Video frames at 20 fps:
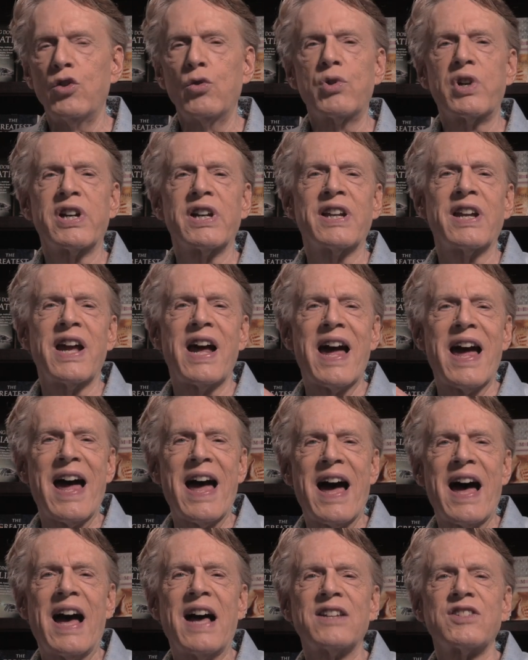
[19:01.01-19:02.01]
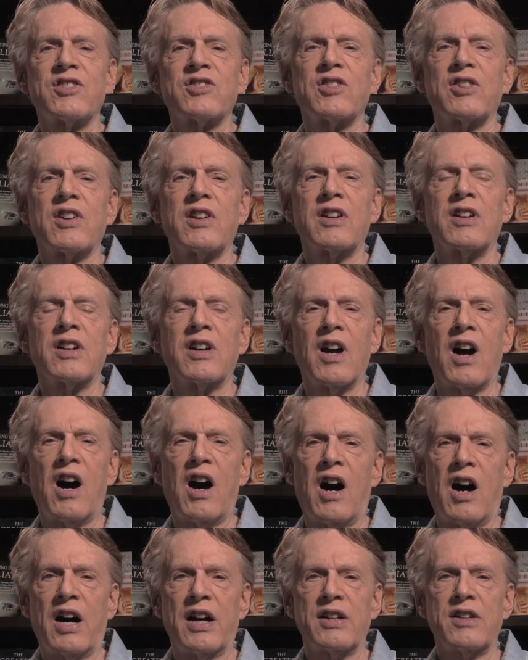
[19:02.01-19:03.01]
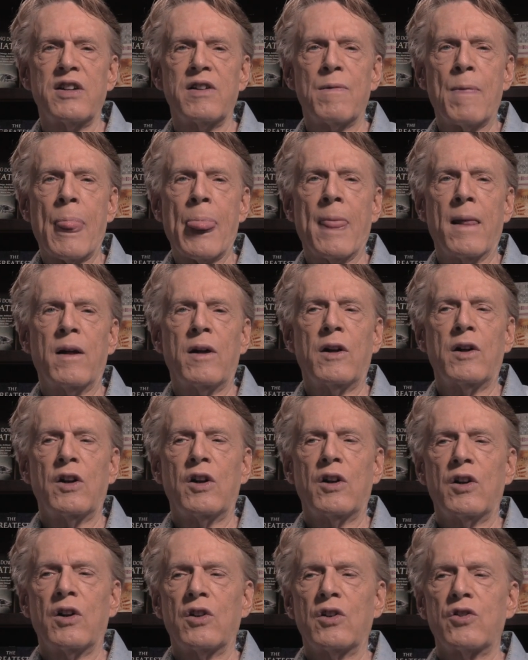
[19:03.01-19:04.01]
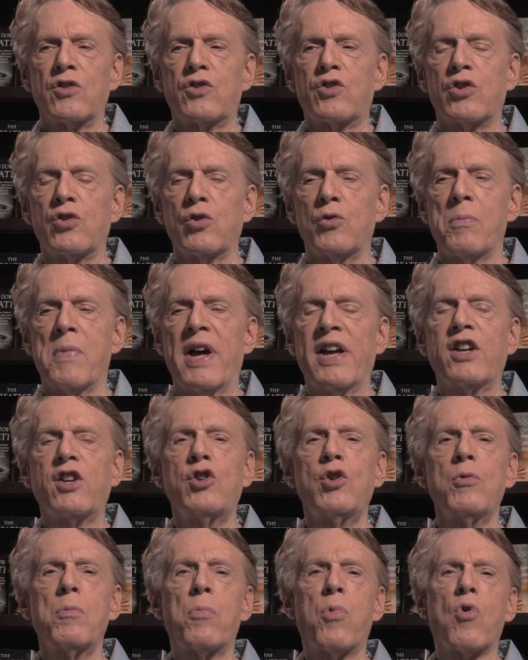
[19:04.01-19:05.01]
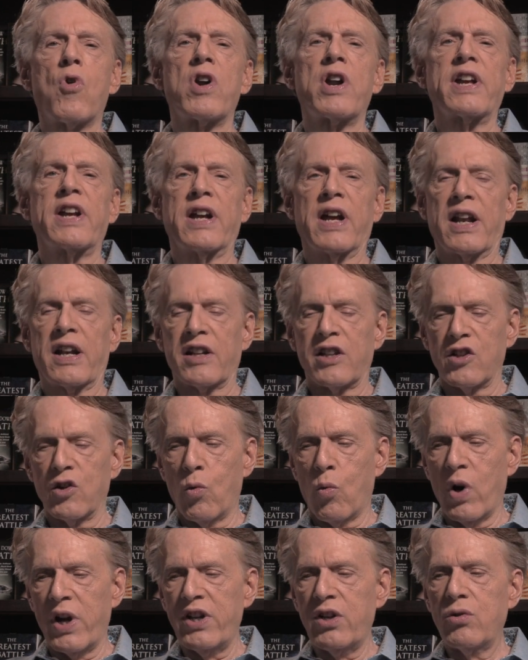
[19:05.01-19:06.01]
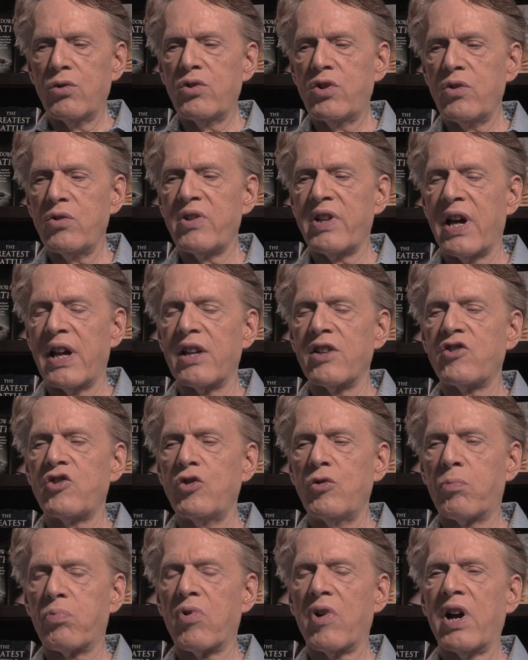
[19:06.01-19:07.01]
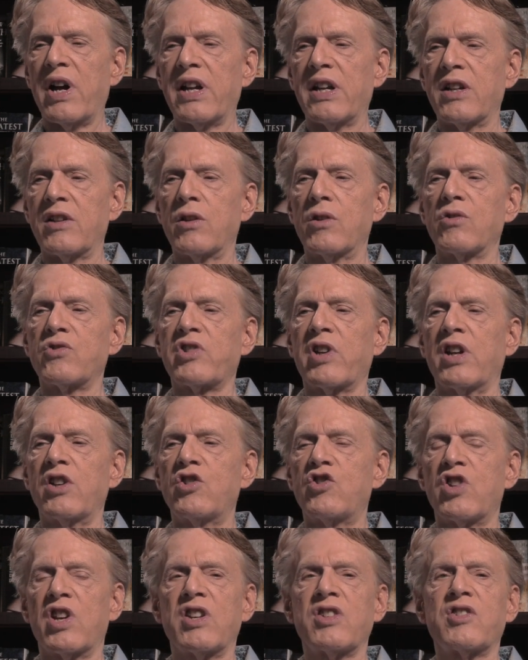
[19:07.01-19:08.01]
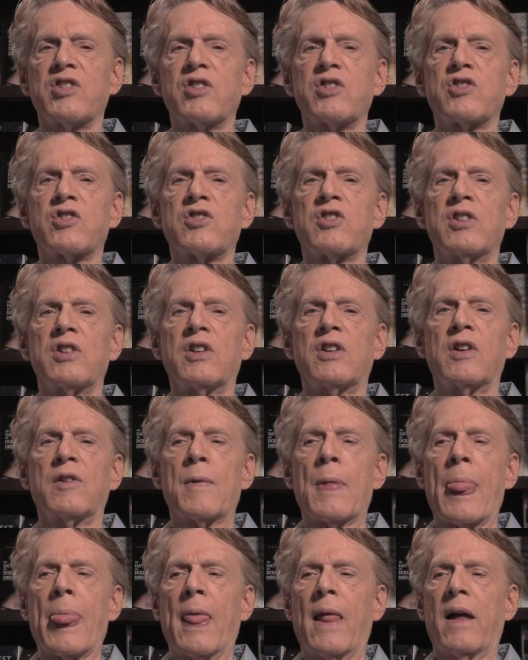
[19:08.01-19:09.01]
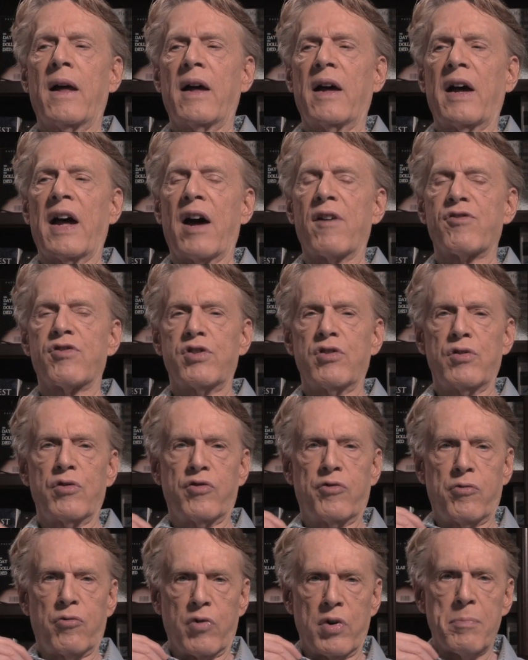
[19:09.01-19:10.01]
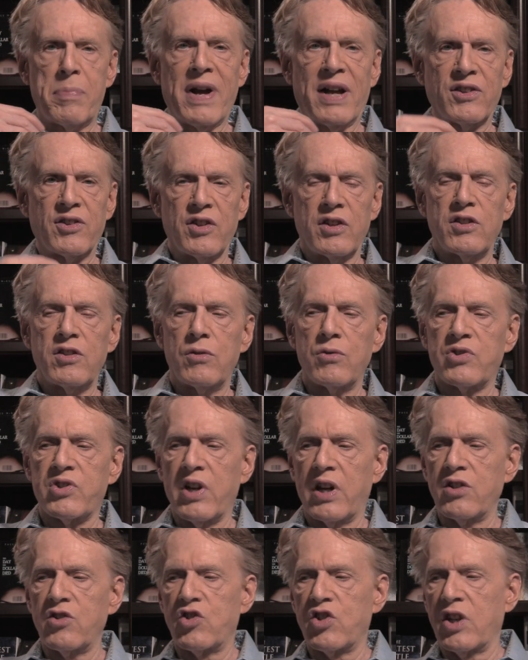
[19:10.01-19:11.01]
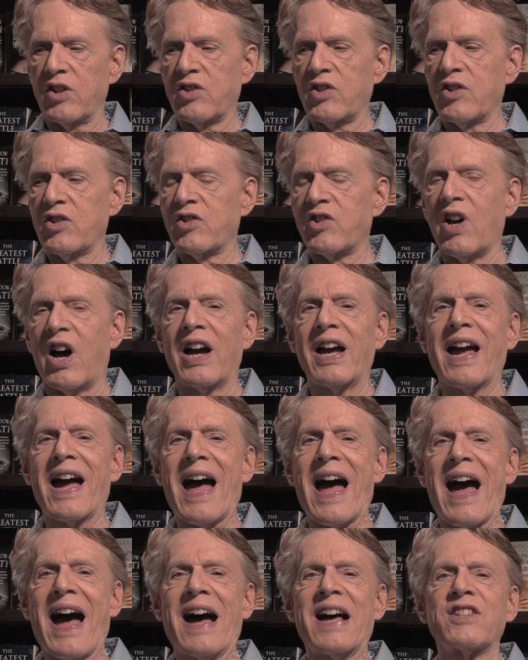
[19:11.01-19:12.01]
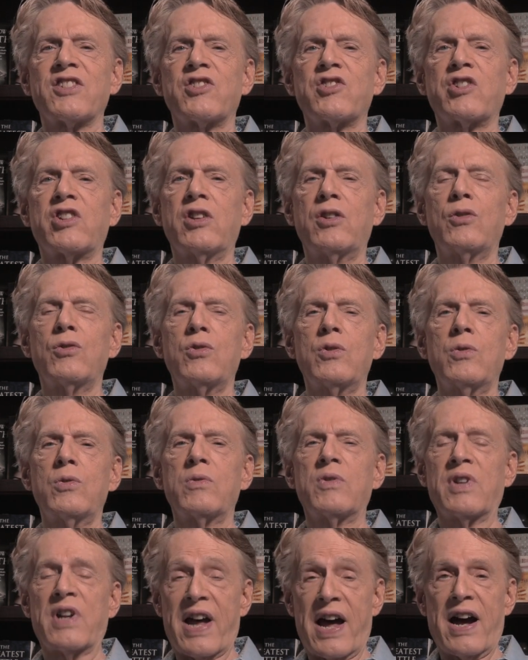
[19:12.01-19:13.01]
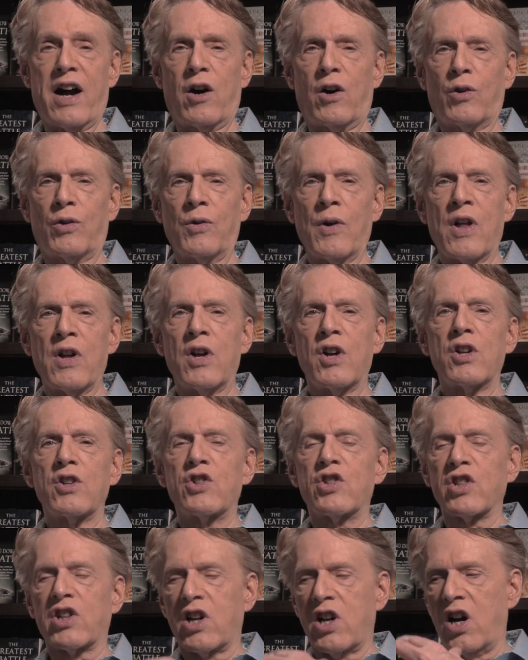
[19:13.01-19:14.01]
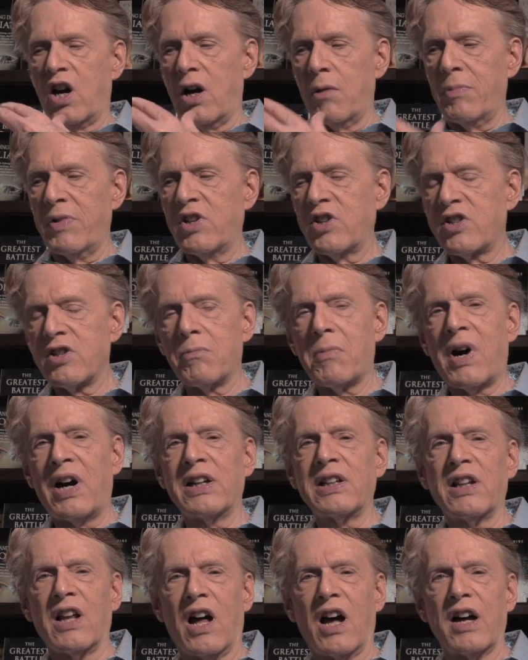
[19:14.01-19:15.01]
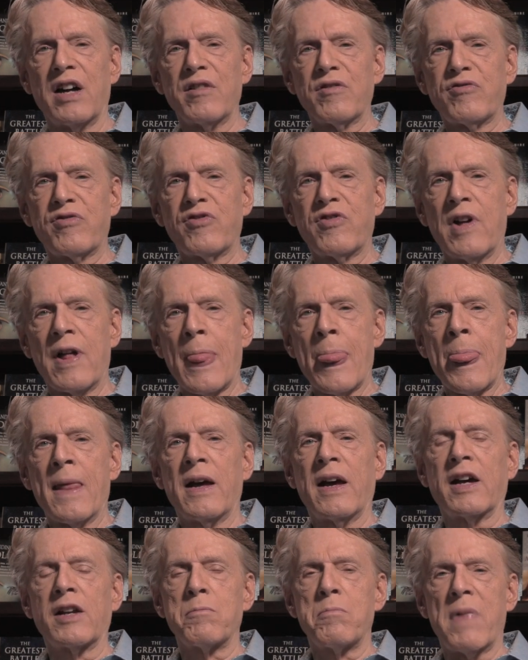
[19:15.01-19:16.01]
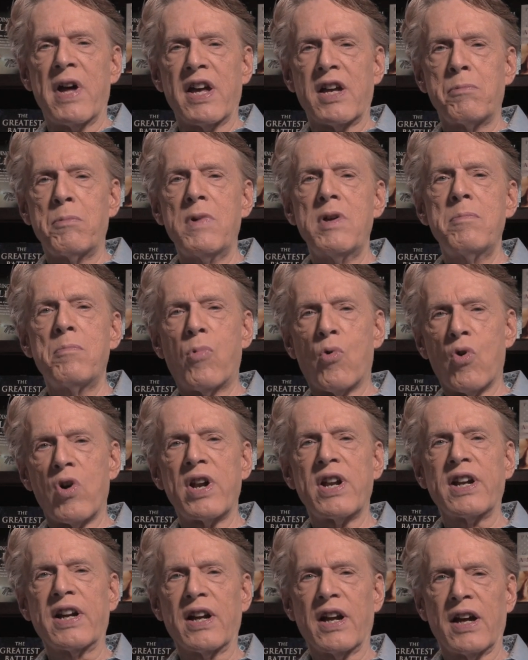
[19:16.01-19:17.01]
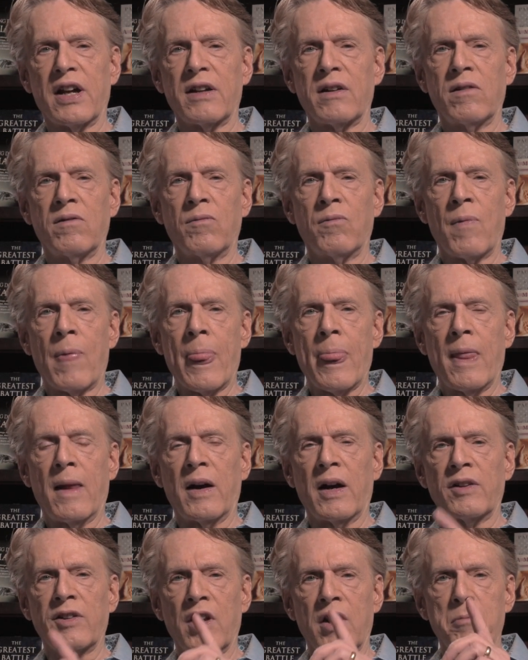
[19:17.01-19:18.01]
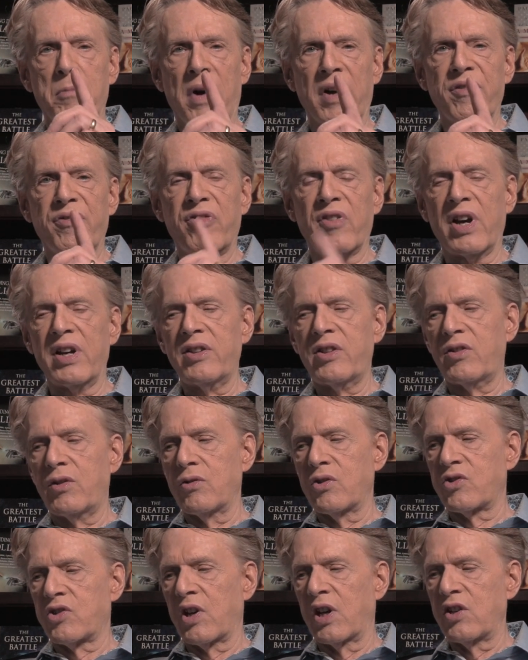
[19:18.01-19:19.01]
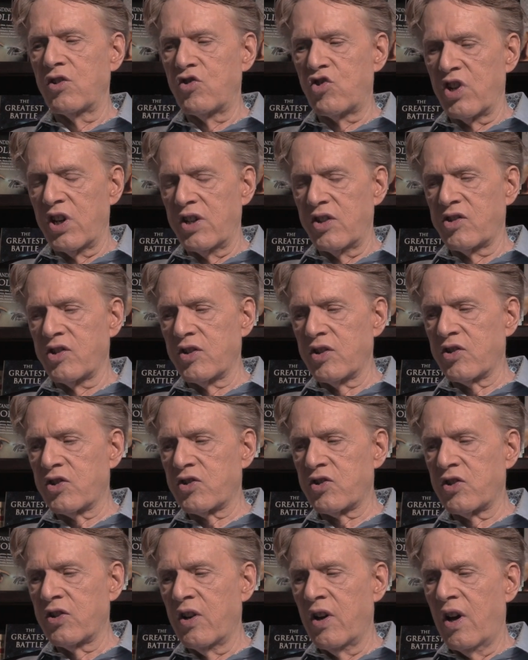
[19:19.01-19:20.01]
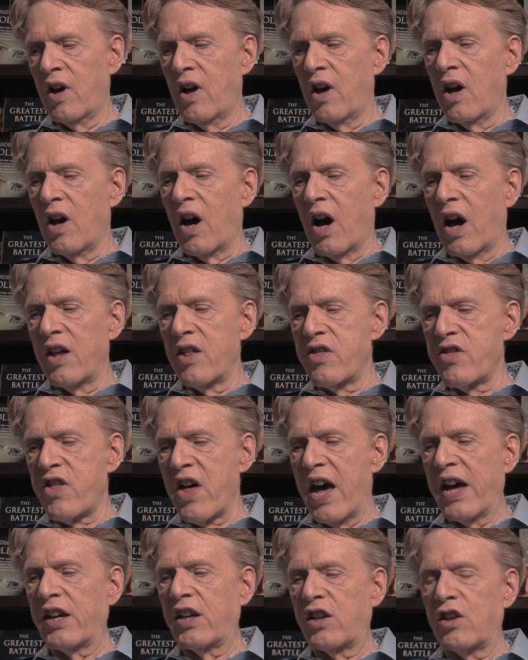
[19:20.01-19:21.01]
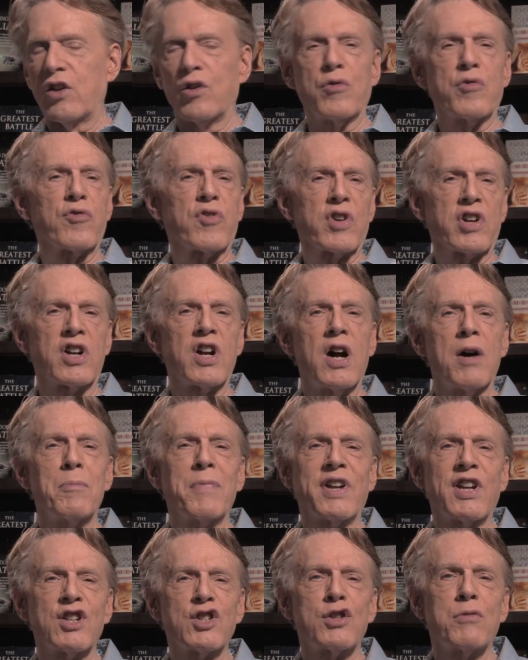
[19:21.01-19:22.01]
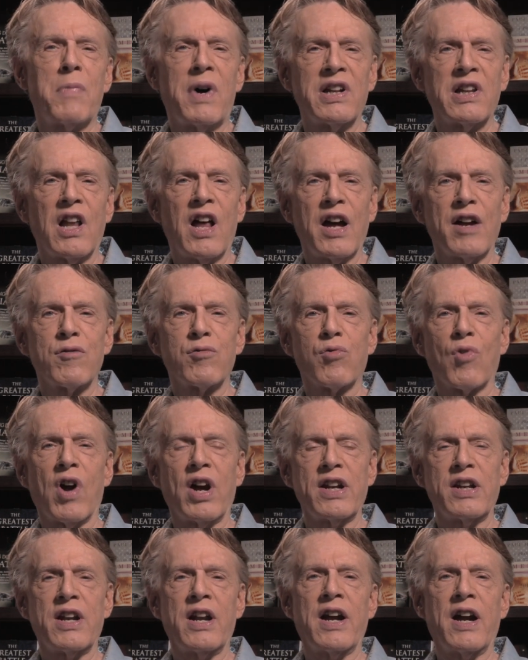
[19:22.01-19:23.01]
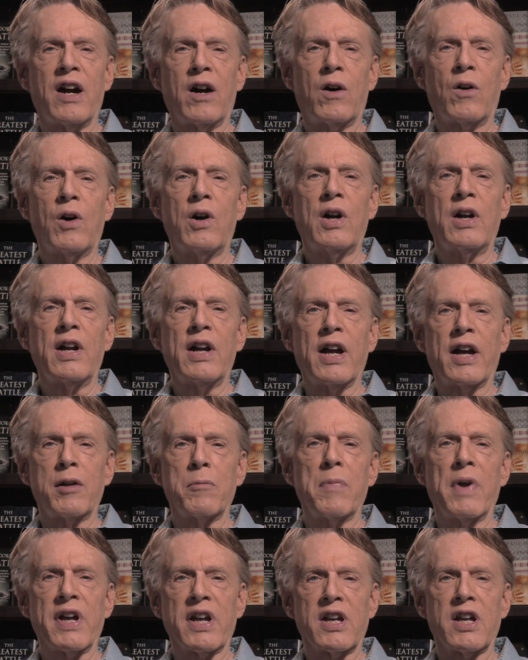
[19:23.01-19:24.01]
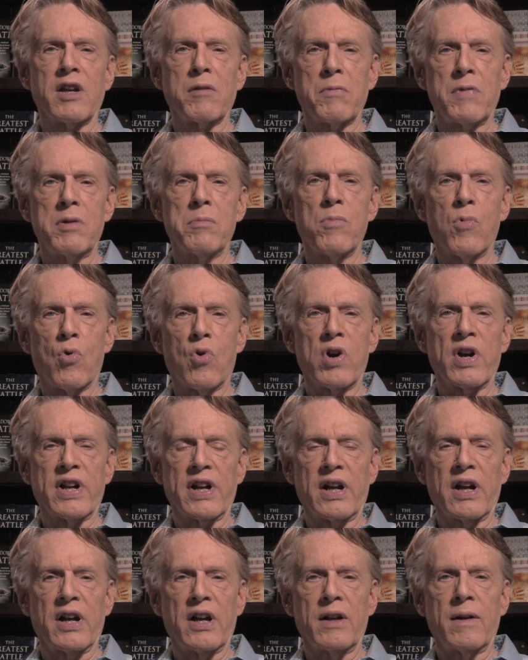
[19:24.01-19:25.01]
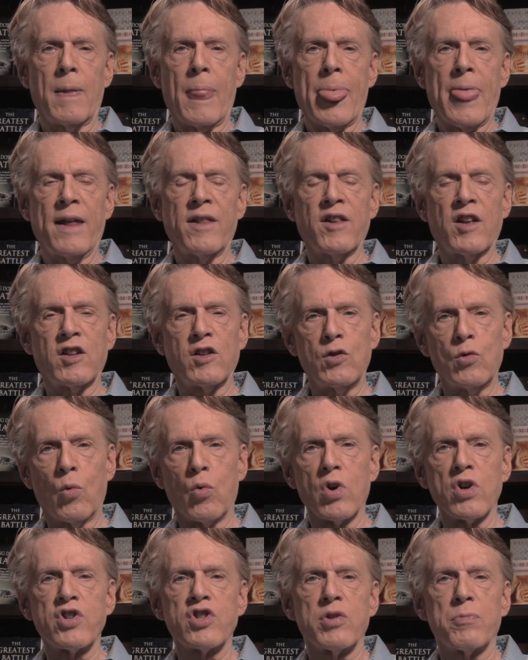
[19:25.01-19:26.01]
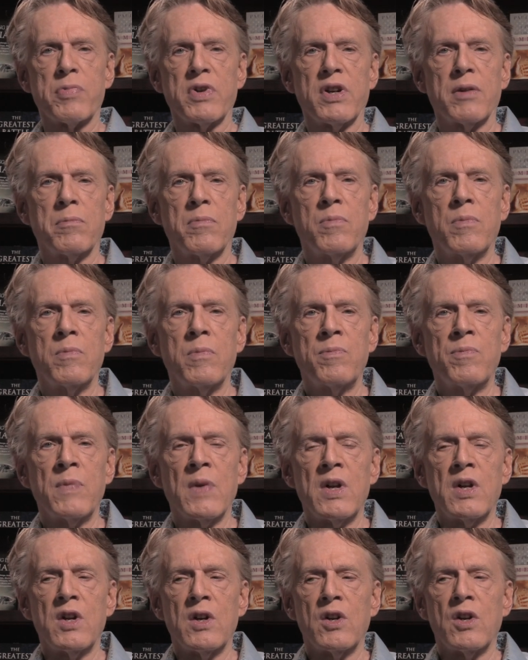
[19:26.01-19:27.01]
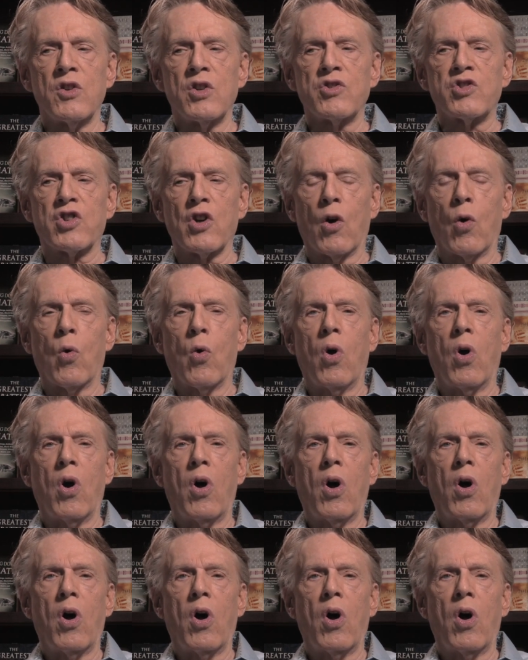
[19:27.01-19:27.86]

you can ask God to make you born again. And the way you do that is you pray and you say, Jesus, after you've repented, you say, Jesus, I ask you now to come into my life and make me born again. And then by faith you say, Jesus, I thank you for coming into my life right now and making me born again. And then you worship Him. So,